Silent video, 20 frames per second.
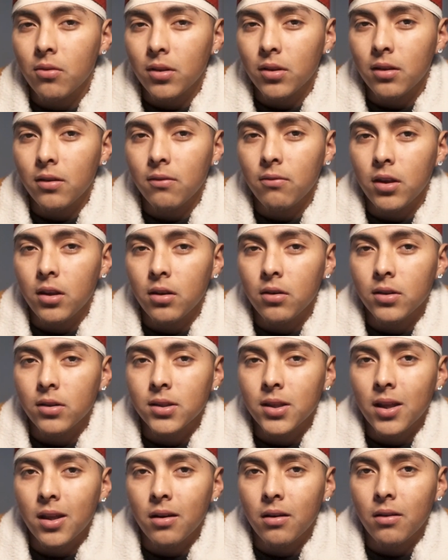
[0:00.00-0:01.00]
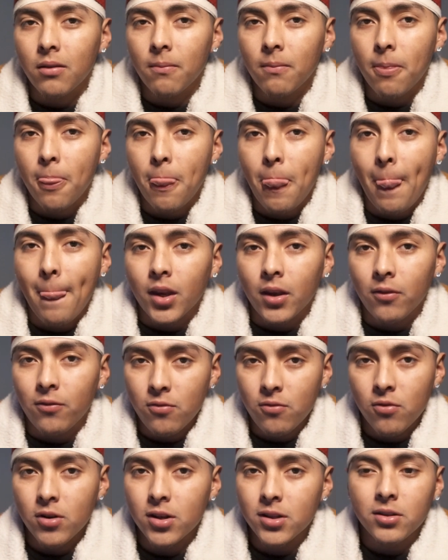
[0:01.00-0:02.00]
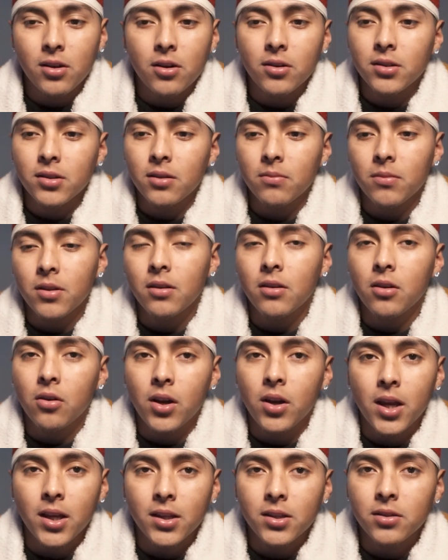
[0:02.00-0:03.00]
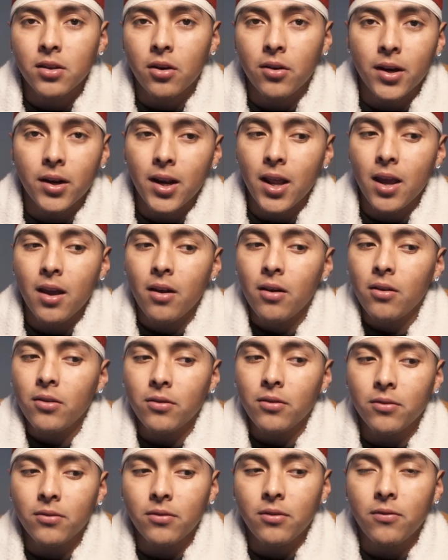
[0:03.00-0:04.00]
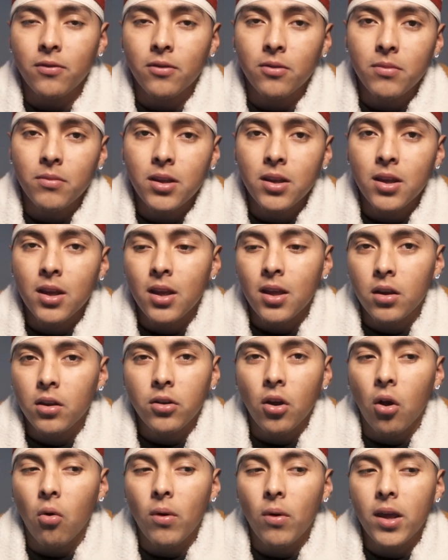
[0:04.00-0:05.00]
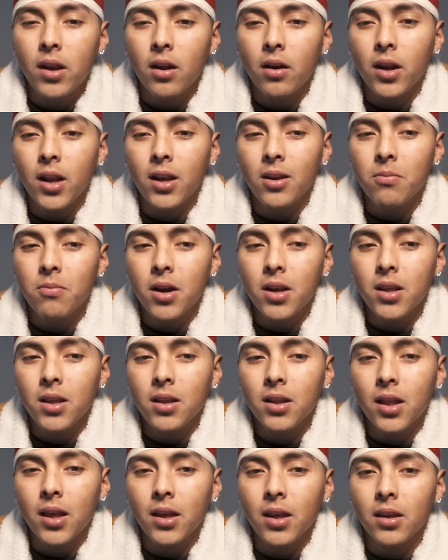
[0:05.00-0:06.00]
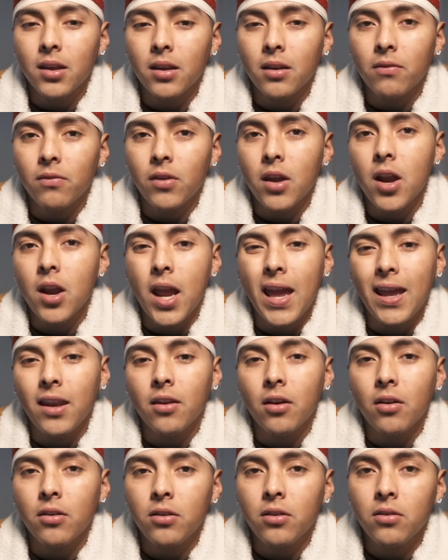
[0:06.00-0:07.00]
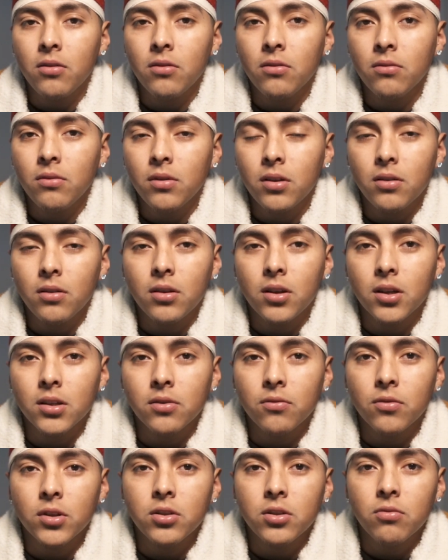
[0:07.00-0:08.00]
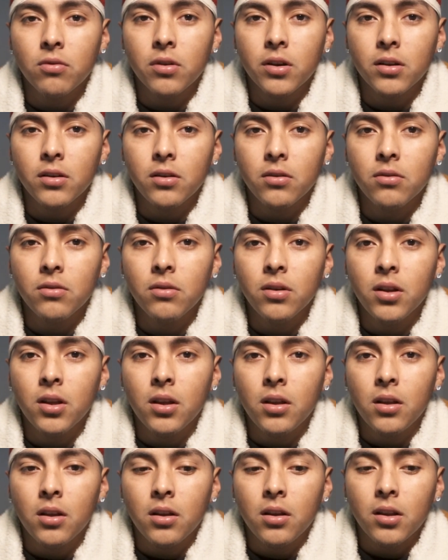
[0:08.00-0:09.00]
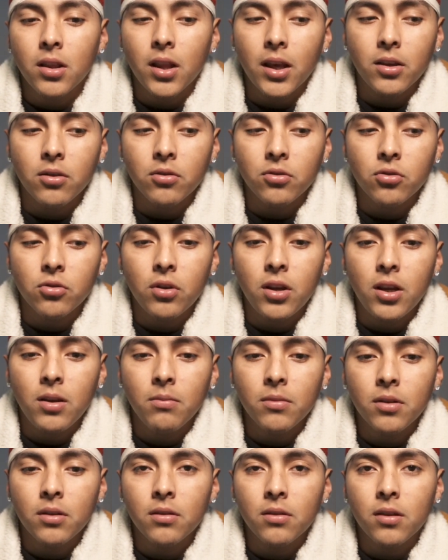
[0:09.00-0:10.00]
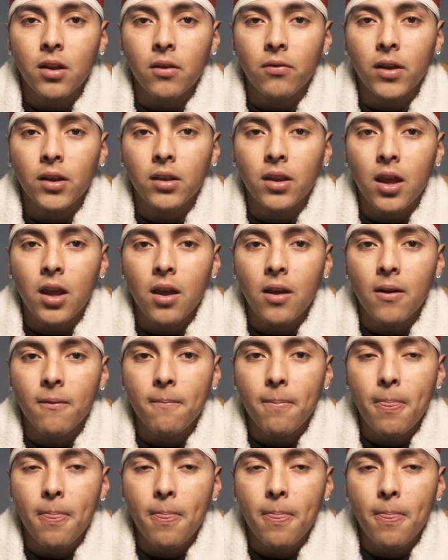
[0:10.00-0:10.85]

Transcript: with this video is that if you want to start something, go ahead, start it now, you feel me? Don't wait on anybody. Like, if they're hating on you because of what you want to do, like your dreams and stuff like that,